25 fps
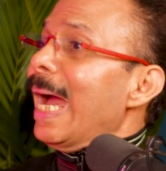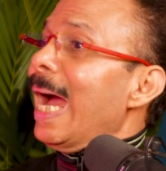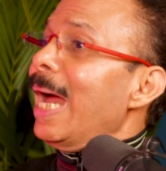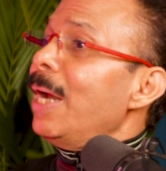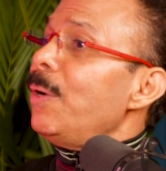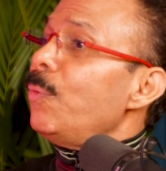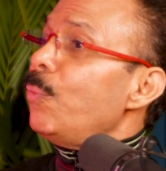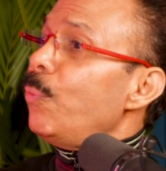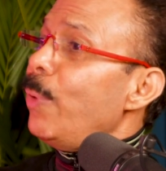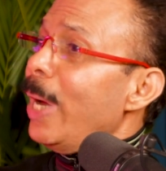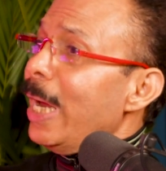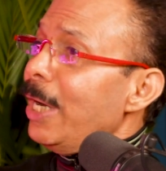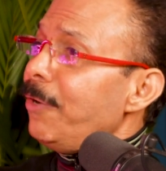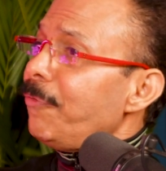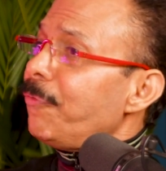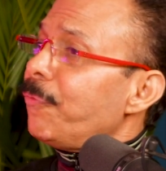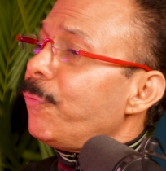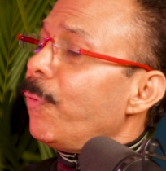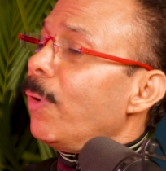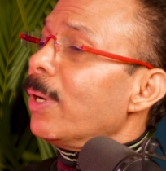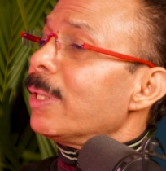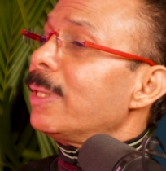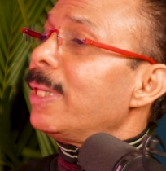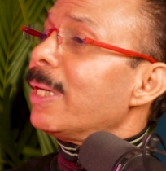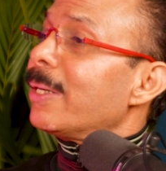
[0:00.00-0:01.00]
and wait
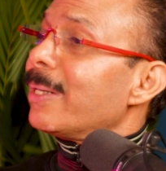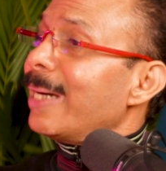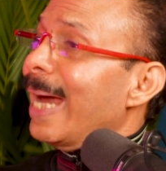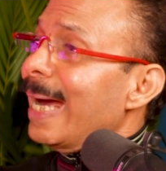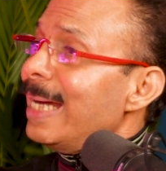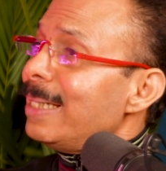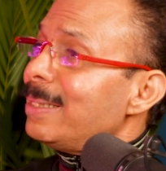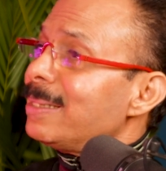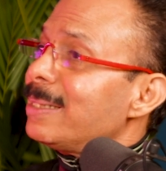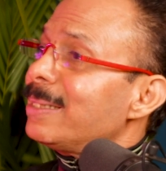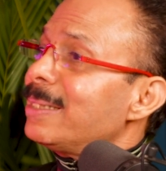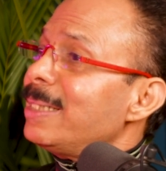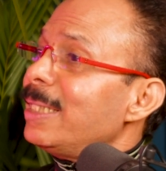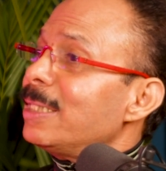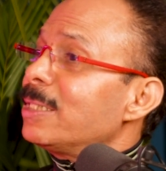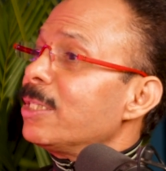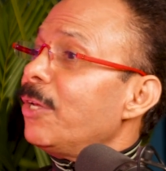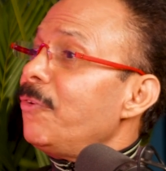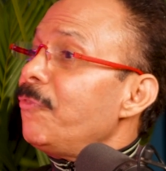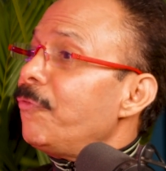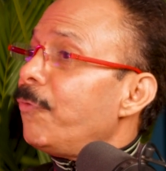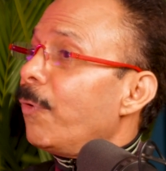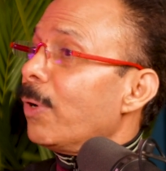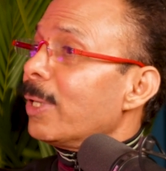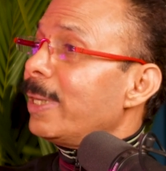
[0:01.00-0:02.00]
for the right
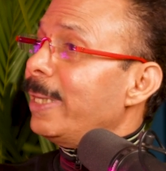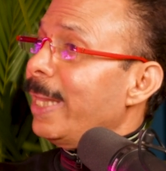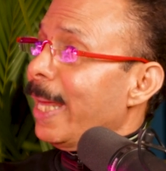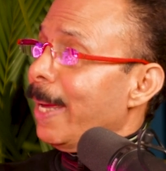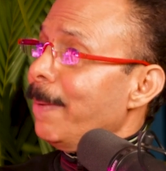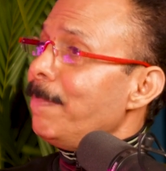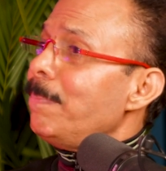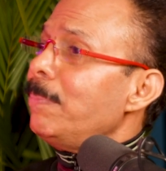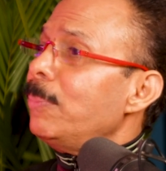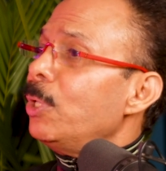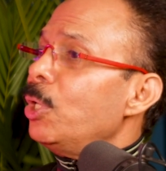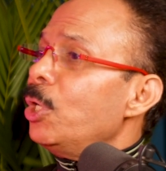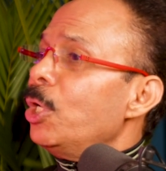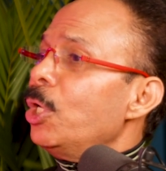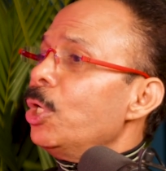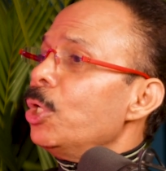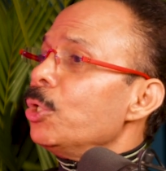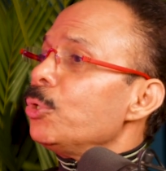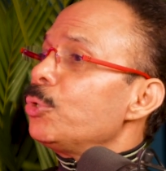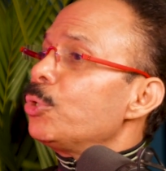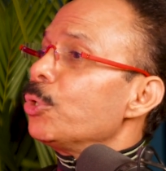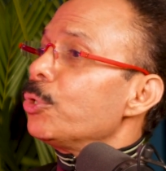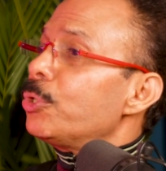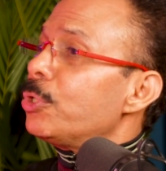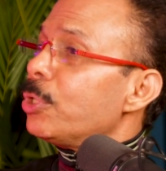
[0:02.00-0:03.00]
season for them
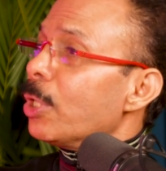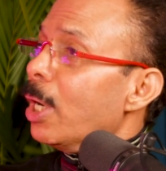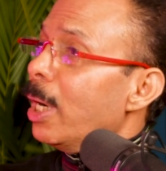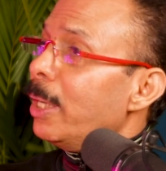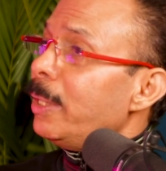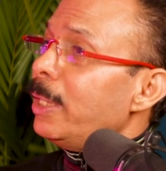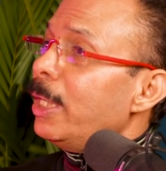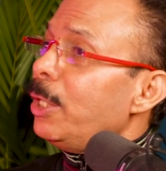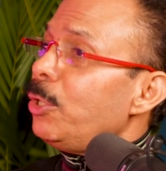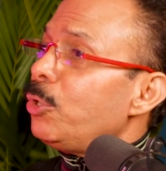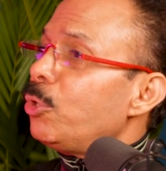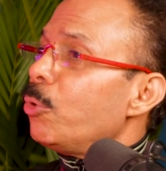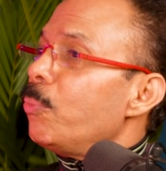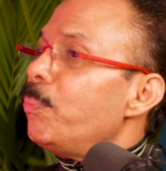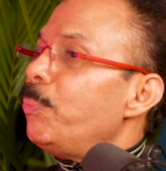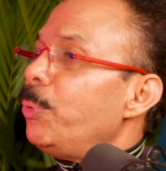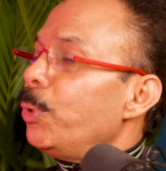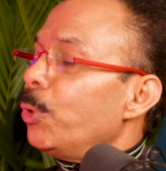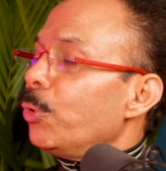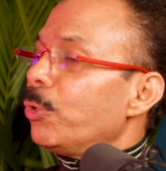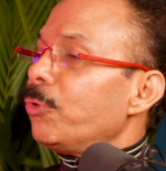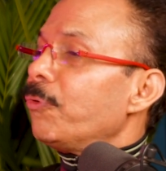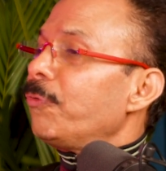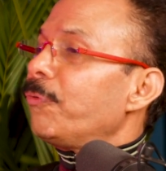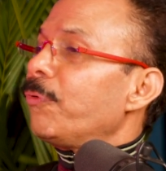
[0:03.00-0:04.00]
to turn into
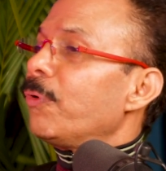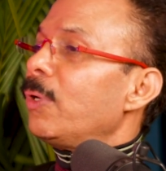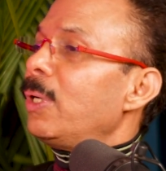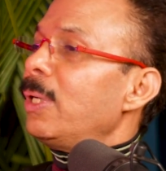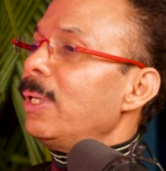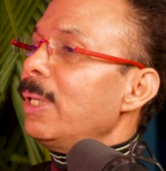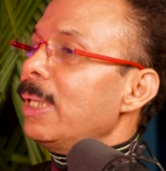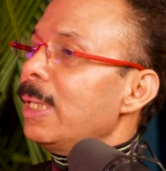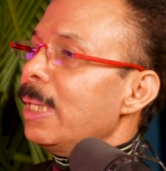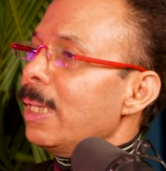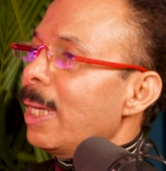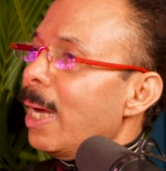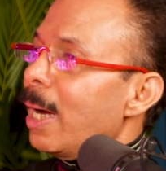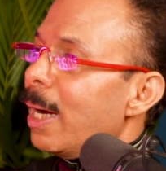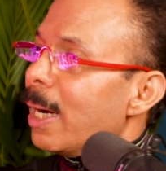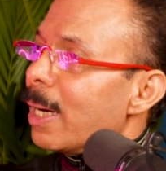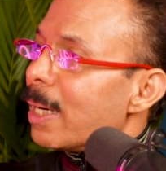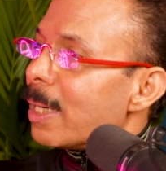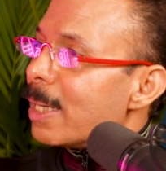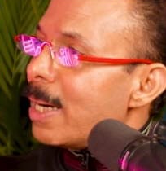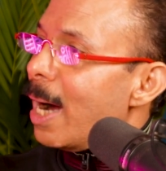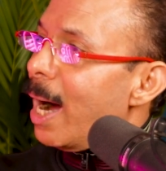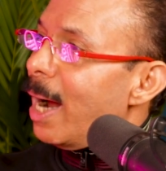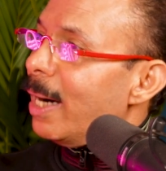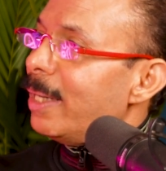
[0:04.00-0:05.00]
beautiful
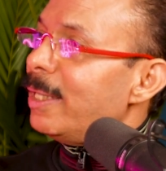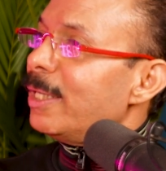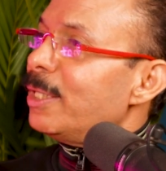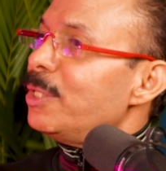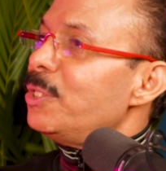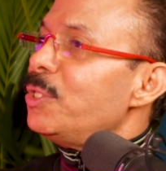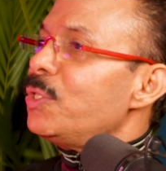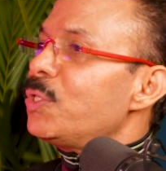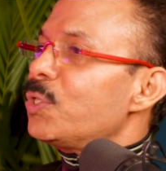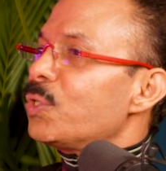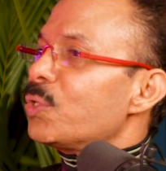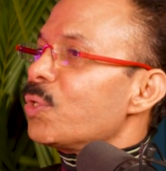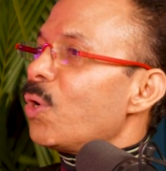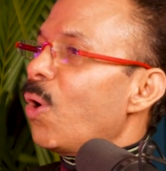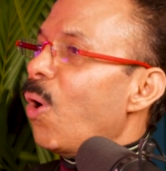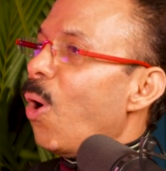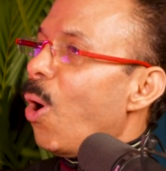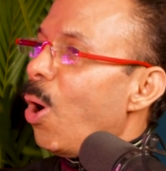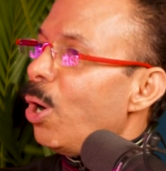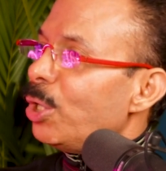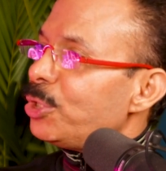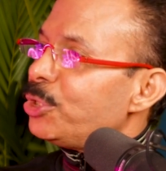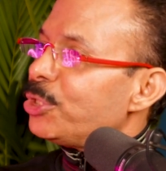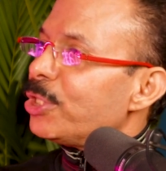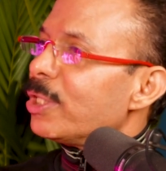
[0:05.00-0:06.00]
gardens,
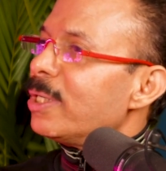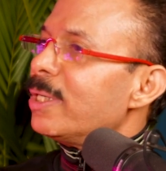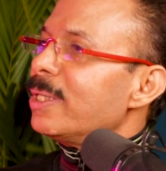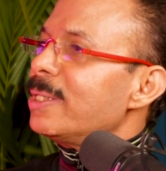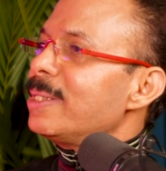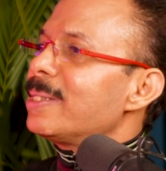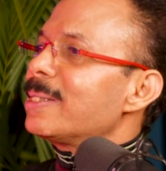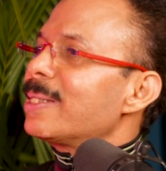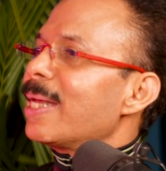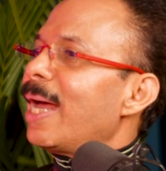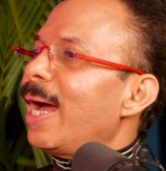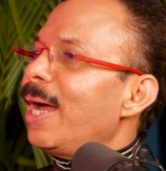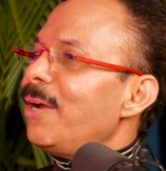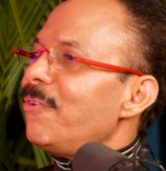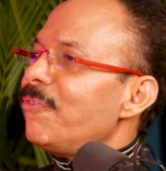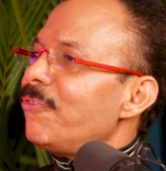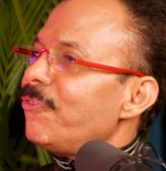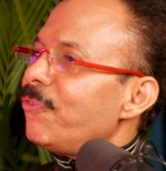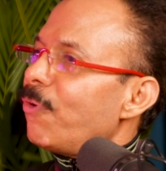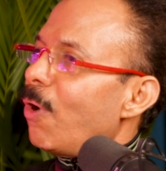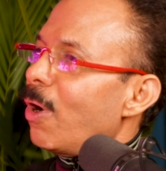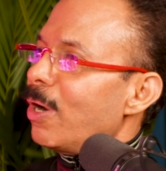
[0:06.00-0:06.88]
orchards and